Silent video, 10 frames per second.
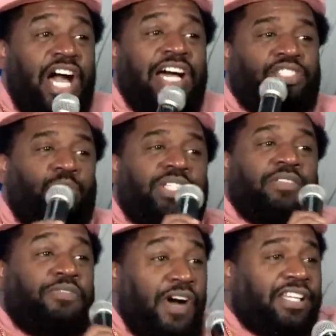Josh
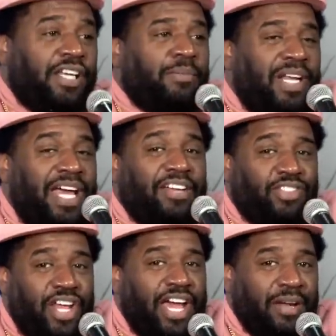with the fucked up
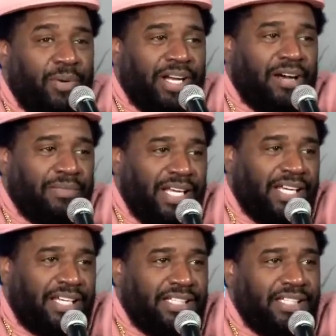last name. What Moskia.
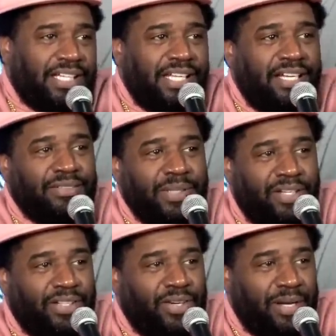up, nigga? Good looking
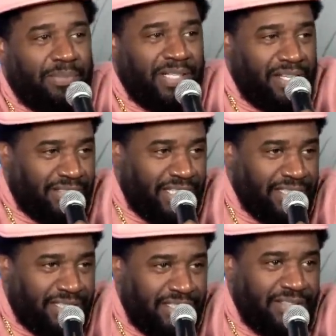out. We don't know how to
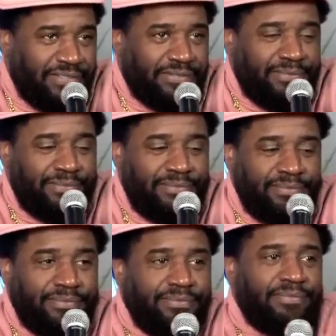pronounce that shit. I'm missing
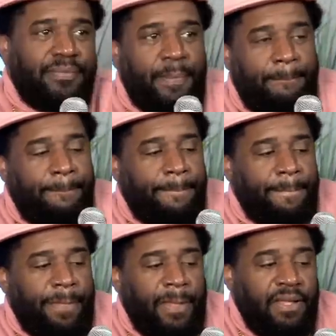something. No, I don't know what
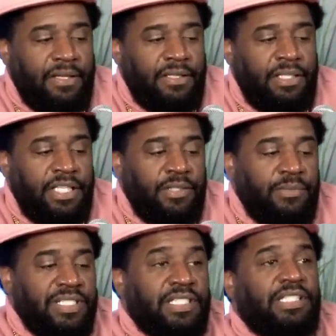that is.
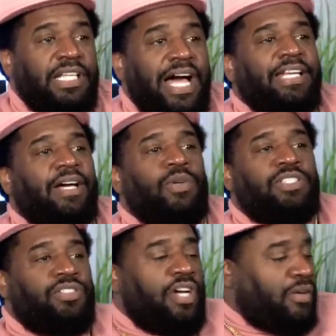D, you missing a oh, lot. You
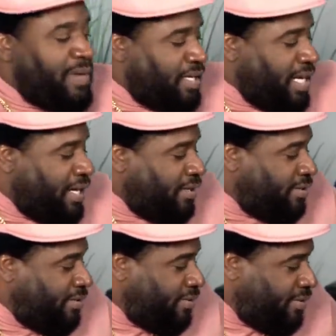just, what you talking no,
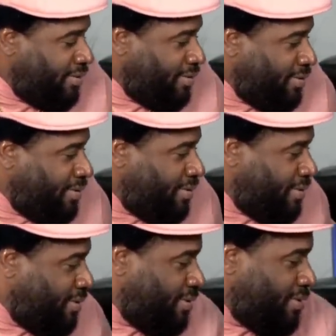about now? it's been up. This
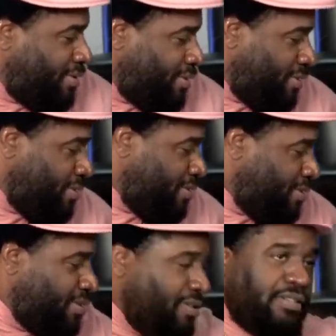picture's been behind
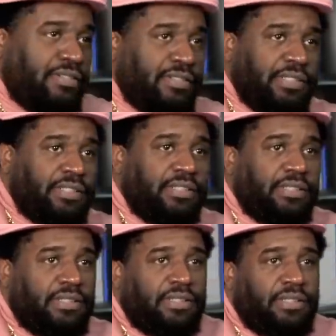us this whole time, and I was
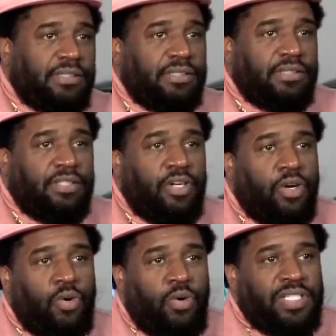like, what is that? I'm
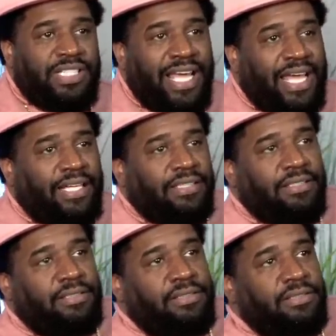missing. Who is, who is that? I
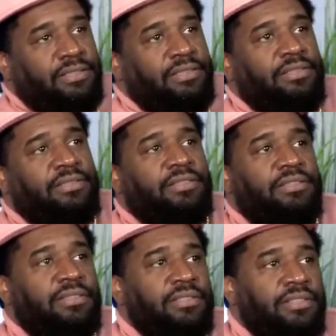don't know. They had a,
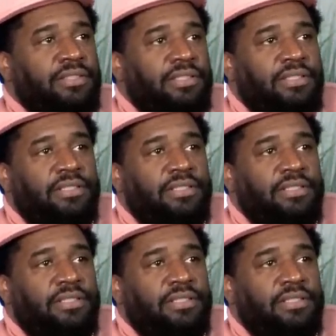I don't.